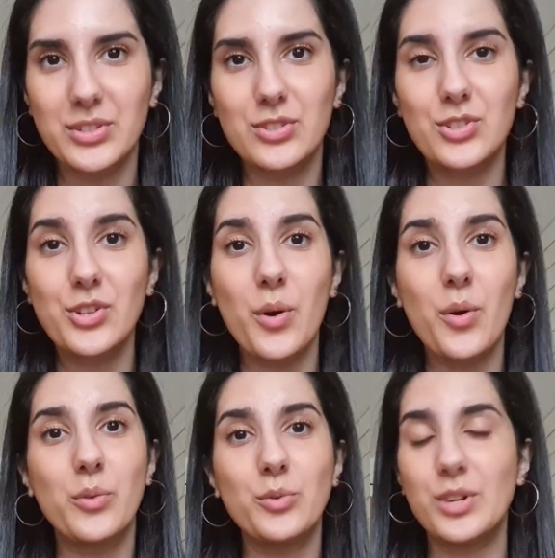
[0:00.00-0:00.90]

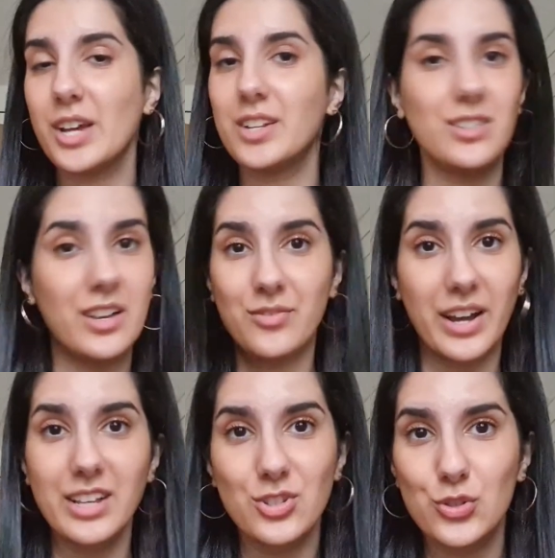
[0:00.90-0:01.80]
So what I
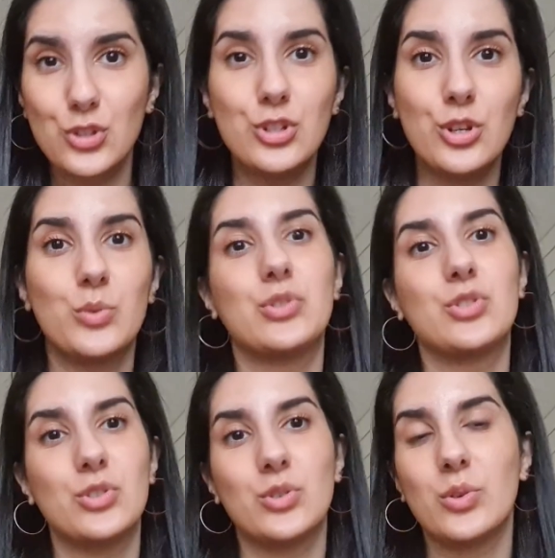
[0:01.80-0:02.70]
advise you to do is
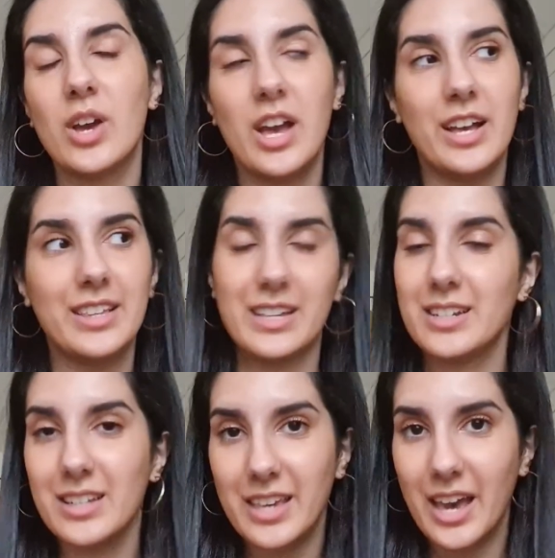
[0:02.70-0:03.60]
to get
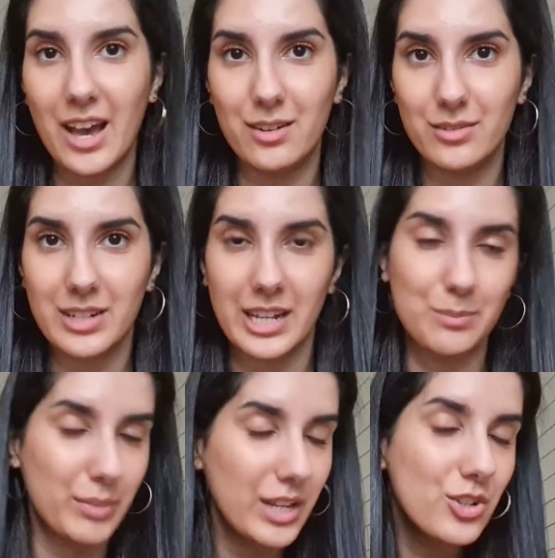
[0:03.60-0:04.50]
an account
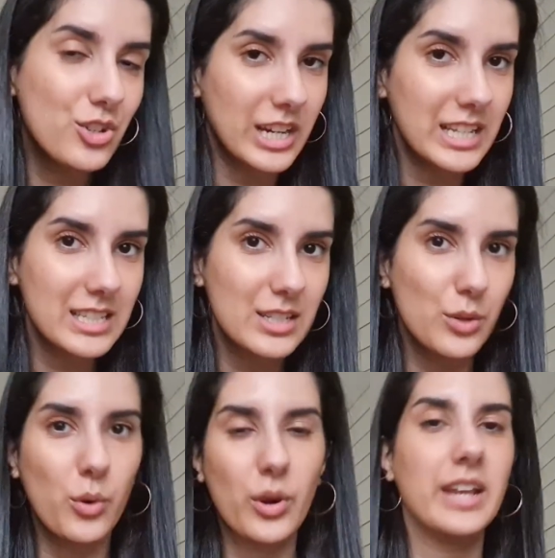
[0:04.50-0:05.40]
at Pinterest
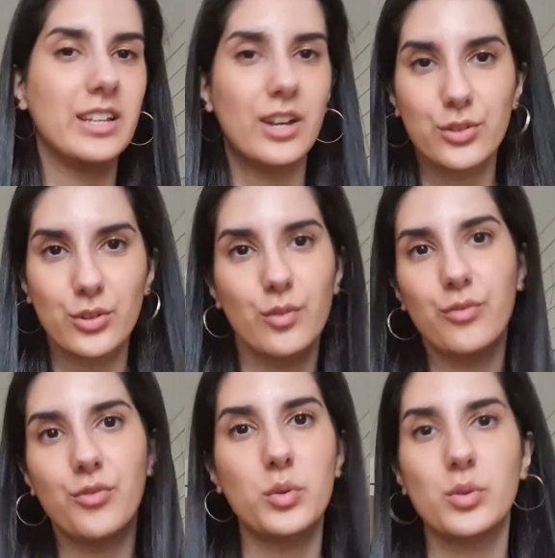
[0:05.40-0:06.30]
or any other
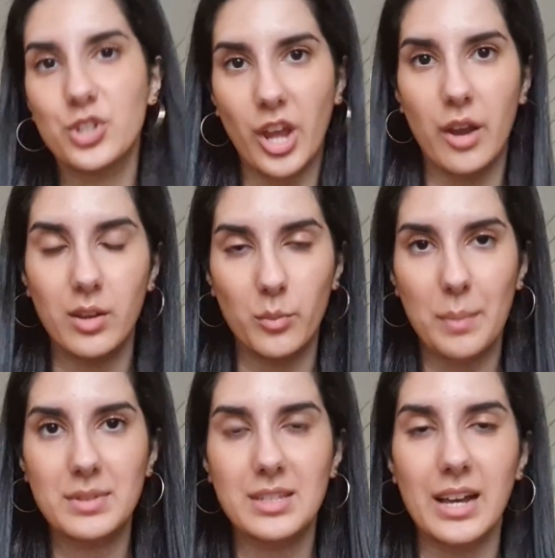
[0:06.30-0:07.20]
photo sharing
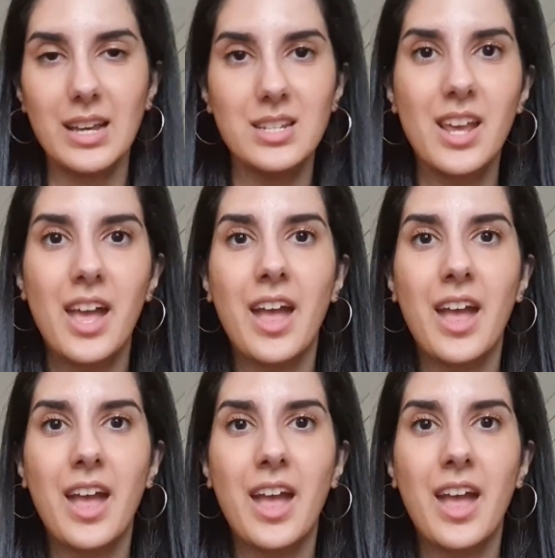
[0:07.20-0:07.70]
website